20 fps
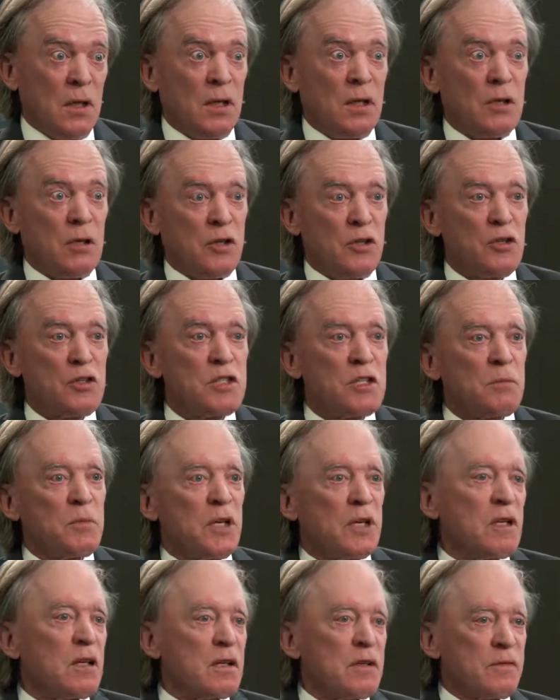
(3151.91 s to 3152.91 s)
It used to
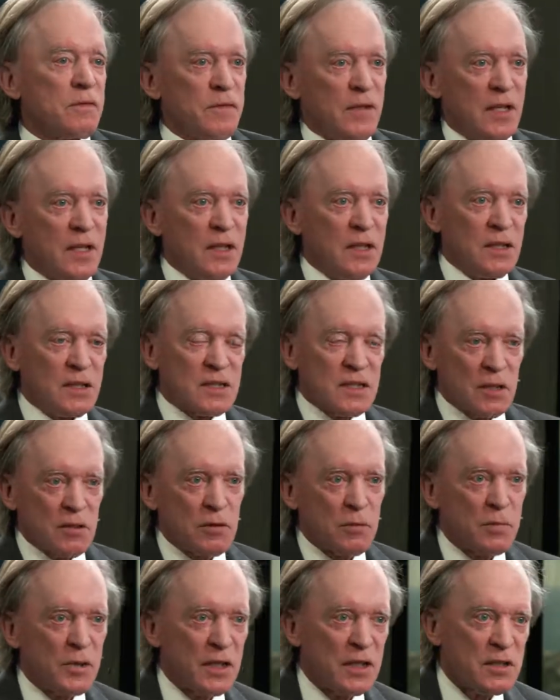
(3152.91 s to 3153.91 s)
be that the Fed and
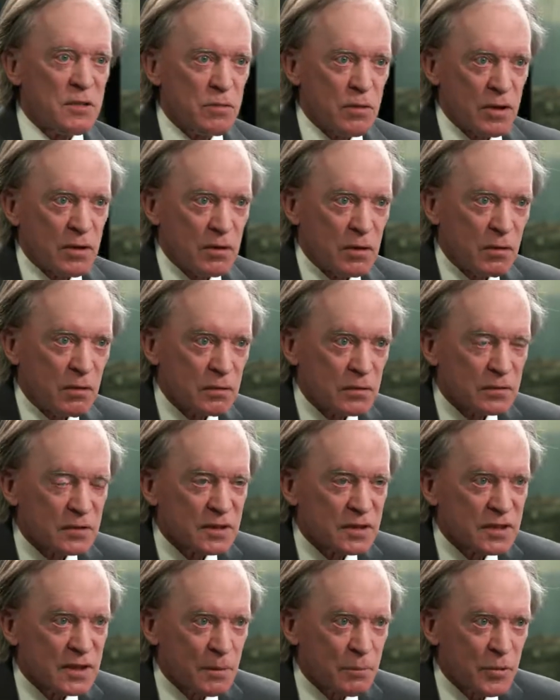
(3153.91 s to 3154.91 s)
central banks were their own
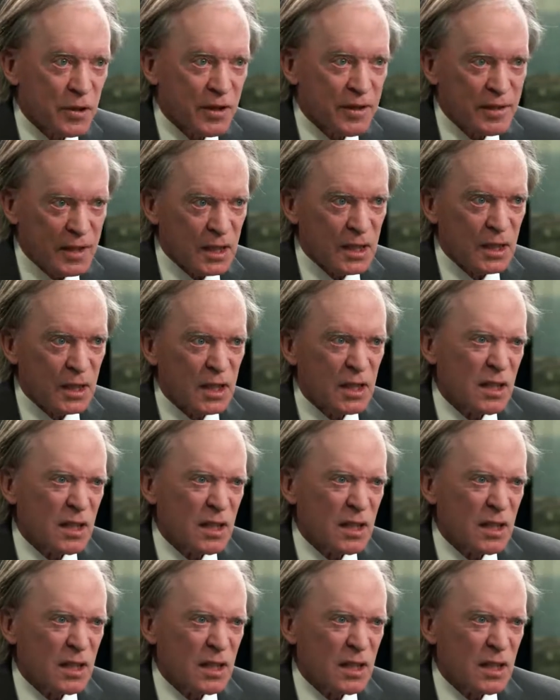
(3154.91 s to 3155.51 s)
separate thing,